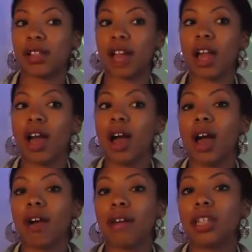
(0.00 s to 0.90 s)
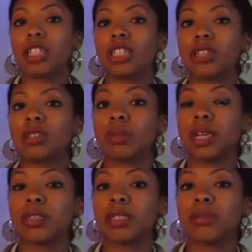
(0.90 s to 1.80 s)
Like, alright, this show's
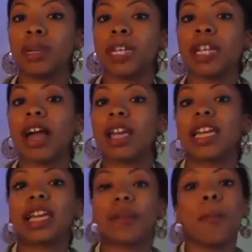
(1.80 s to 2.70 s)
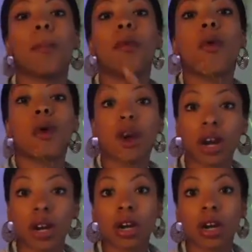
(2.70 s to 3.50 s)
making some money, now I can get more.